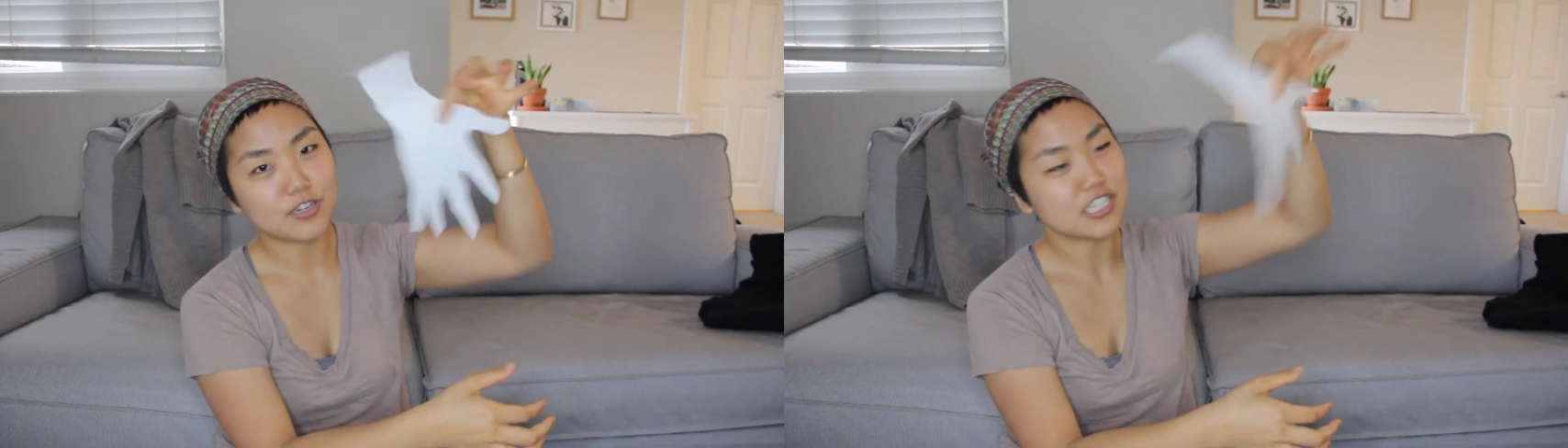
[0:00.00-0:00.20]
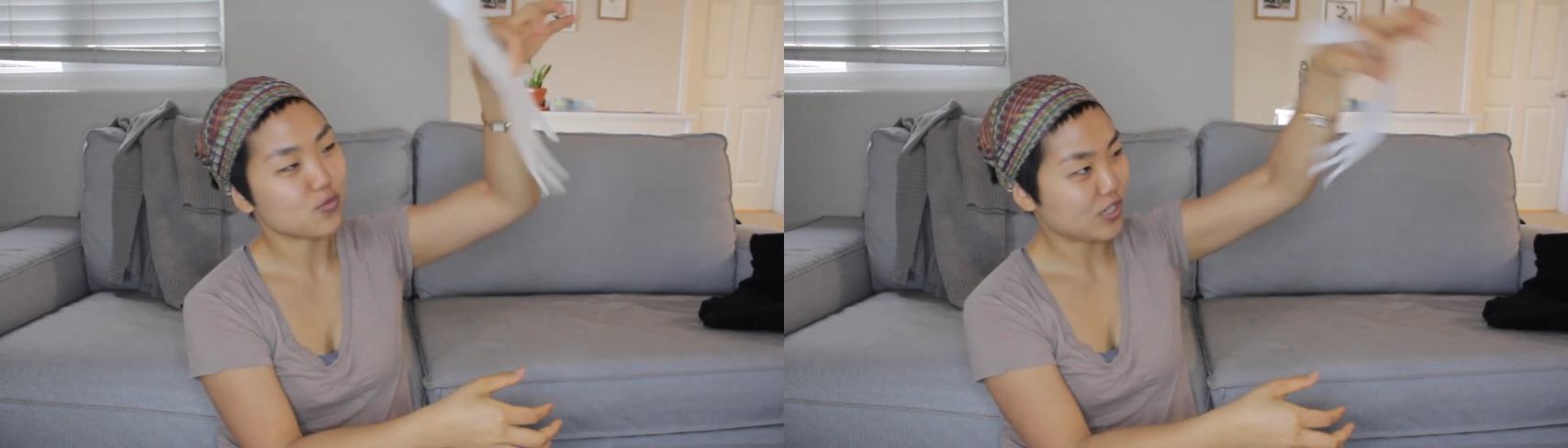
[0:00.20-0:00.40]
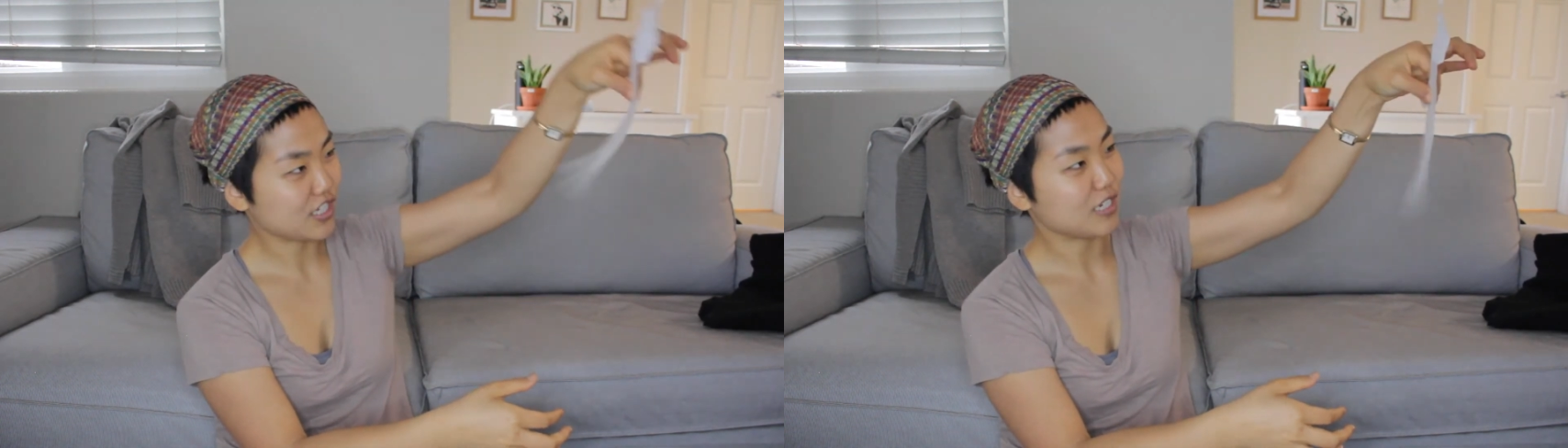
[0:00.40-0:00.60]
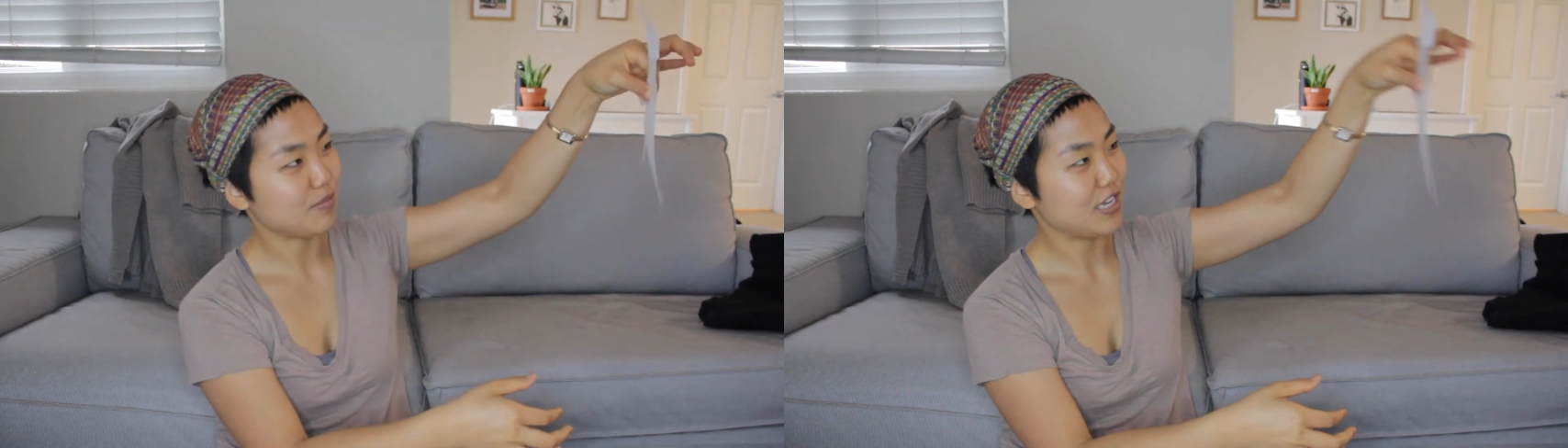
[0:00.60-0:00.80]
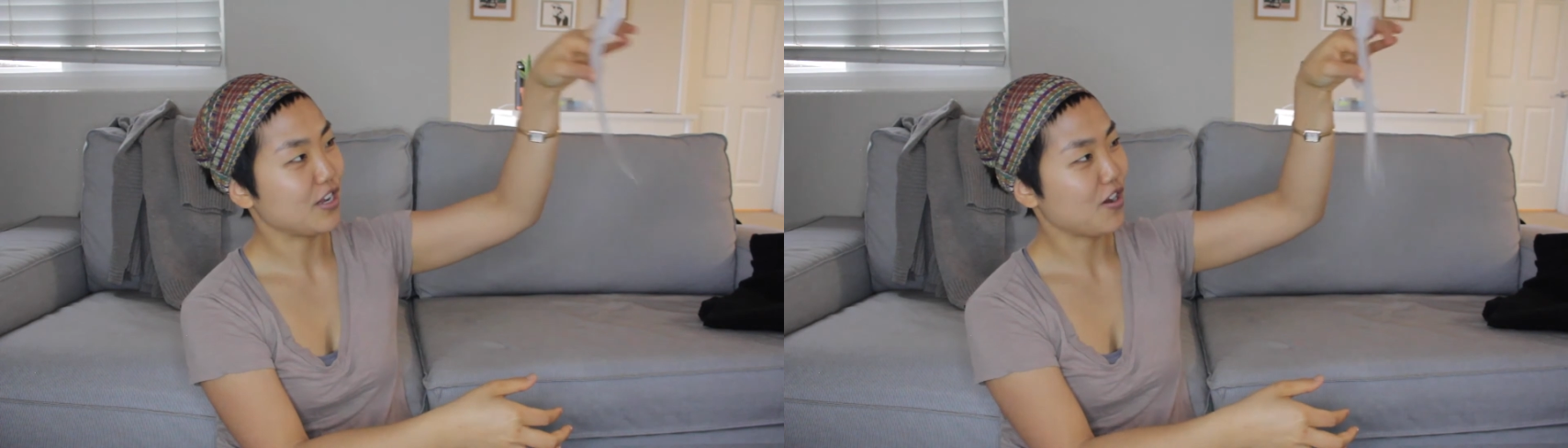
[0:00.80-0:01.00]
is what's going to
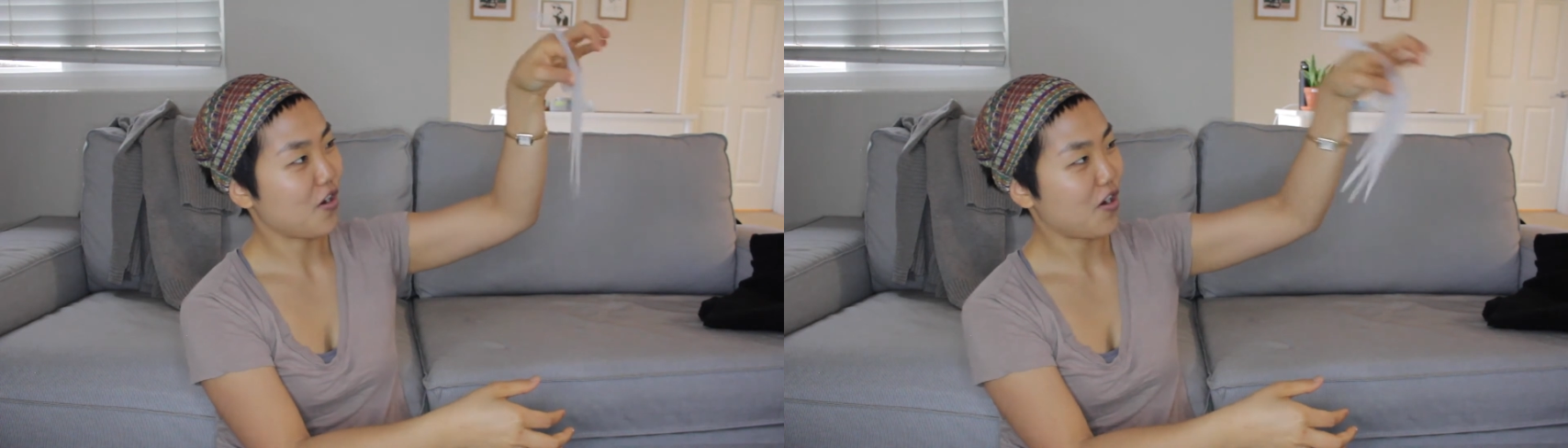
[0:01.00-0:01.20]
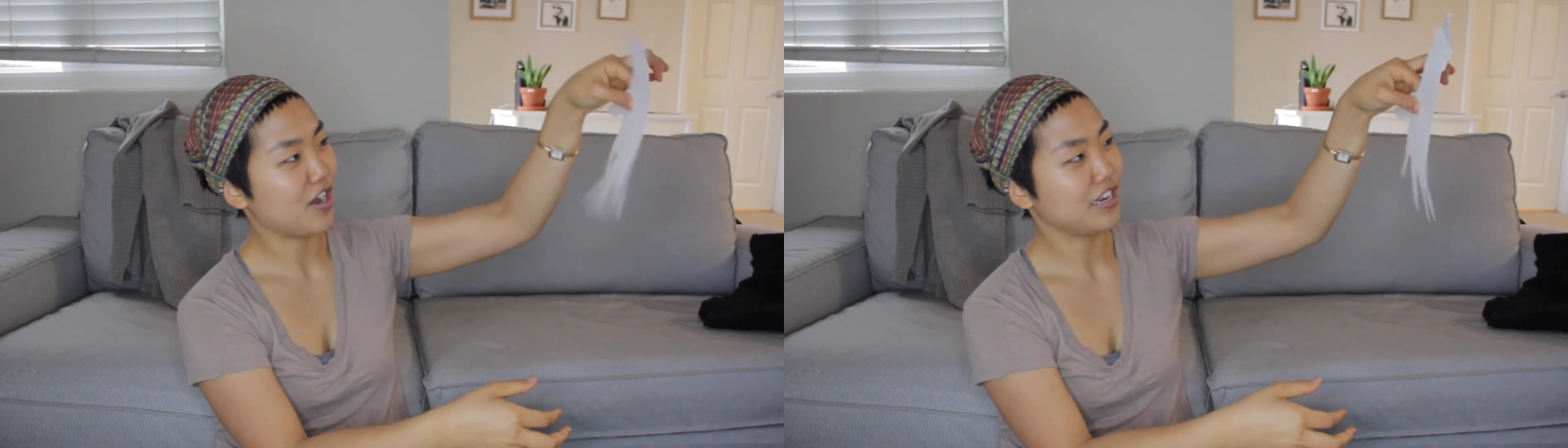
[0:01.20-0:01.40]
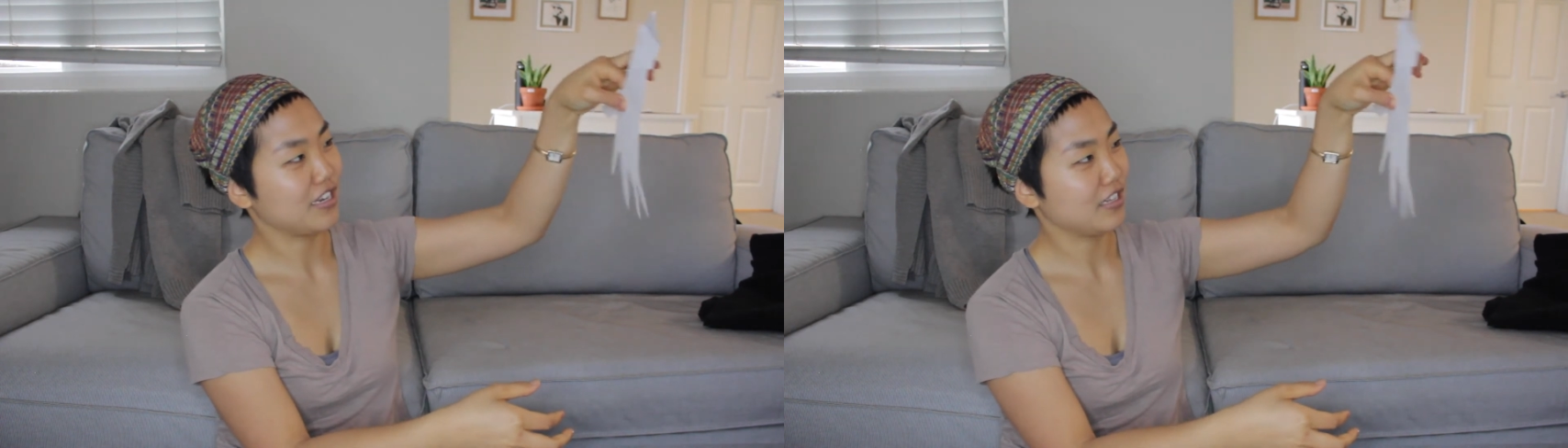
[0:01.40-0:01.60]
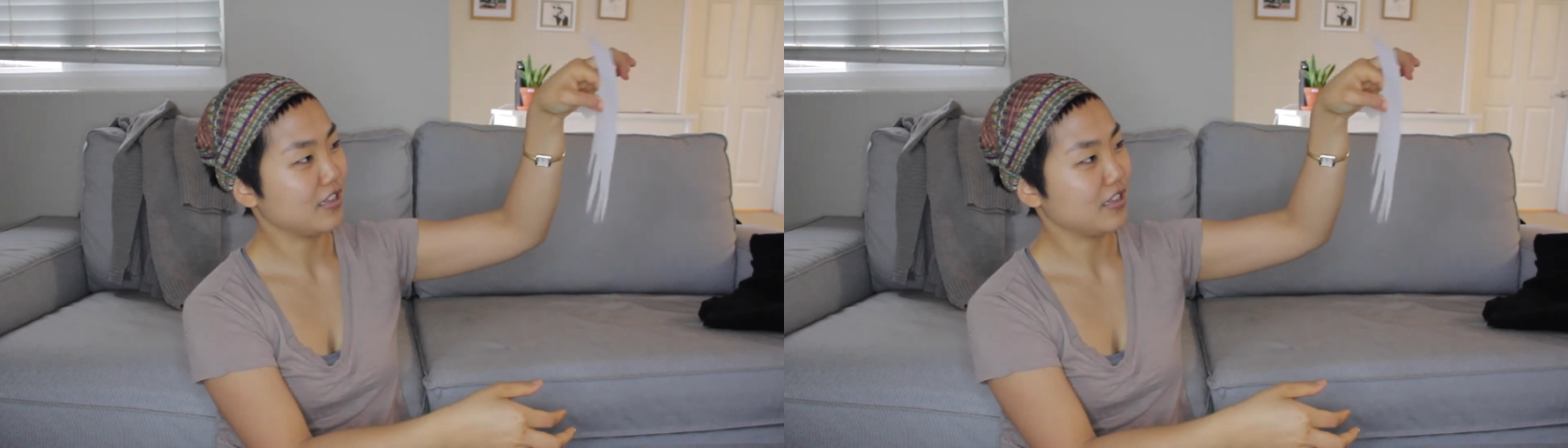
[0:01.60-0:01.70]
be on